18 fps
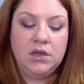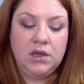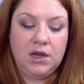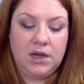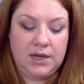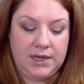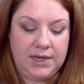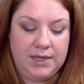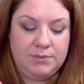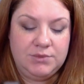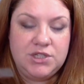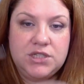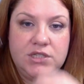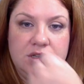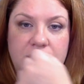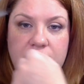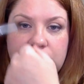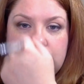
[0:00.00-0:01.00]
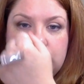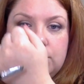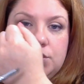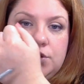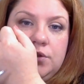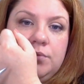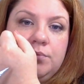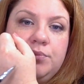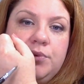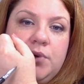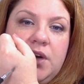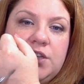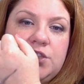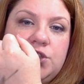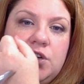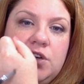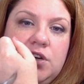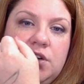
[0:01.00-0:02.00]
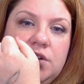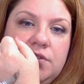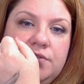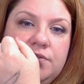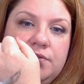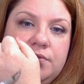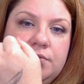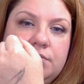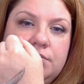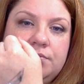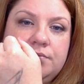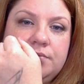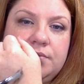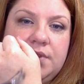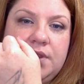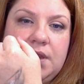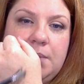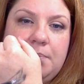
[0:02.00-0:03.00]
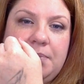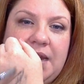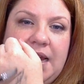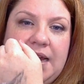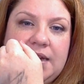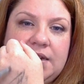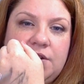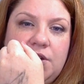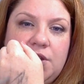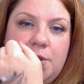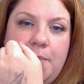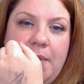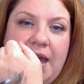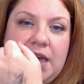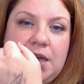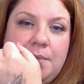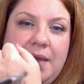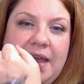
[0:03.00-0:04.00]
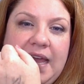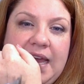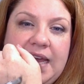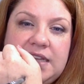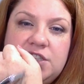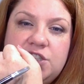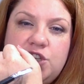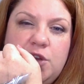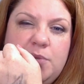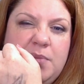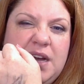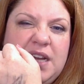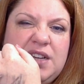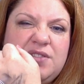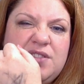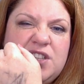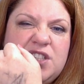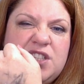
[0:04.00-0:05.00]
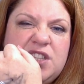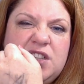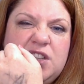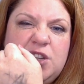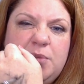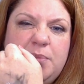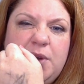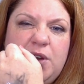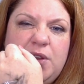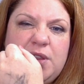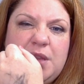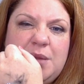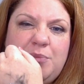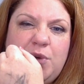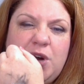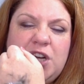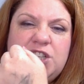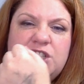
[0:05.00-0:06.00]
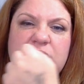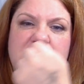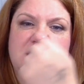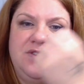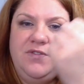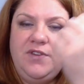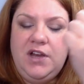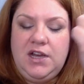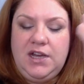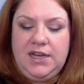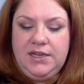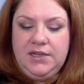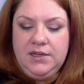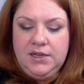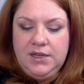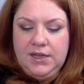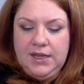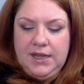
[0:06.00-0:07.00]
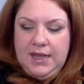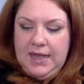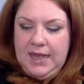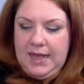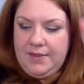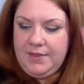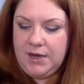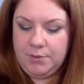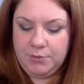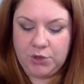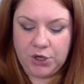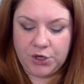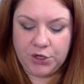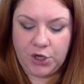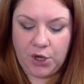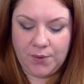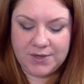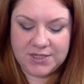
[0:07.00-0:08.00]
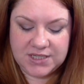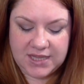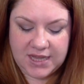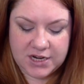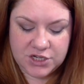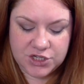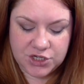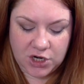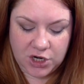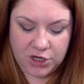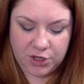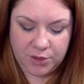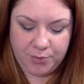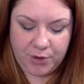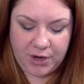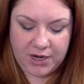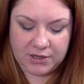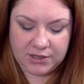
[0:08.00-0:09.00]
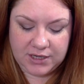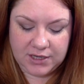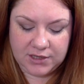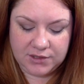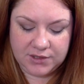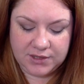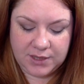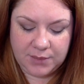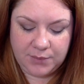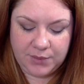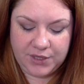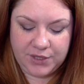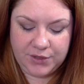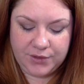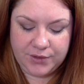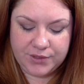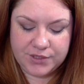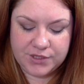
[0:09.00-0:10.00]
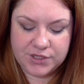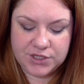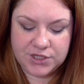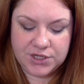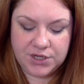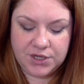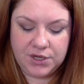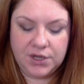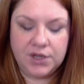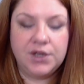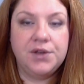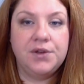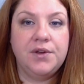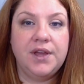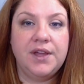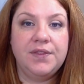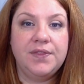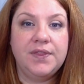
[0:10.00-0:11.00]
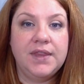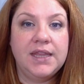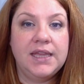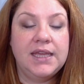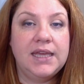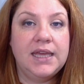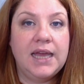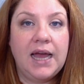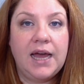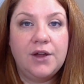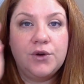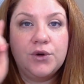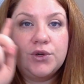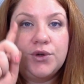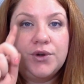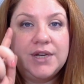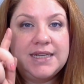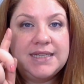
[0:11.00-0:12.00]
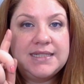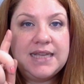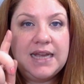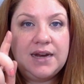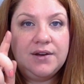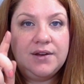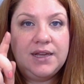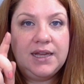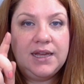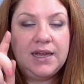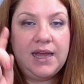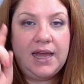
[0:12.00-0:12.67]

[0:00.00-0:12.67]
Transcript: I'm just going to brush off the black on the back of my hand. I don't mind if there's still a little bit on the brush, it's fine. And then I'm going to go into that darker brown color that we used in the outer crease area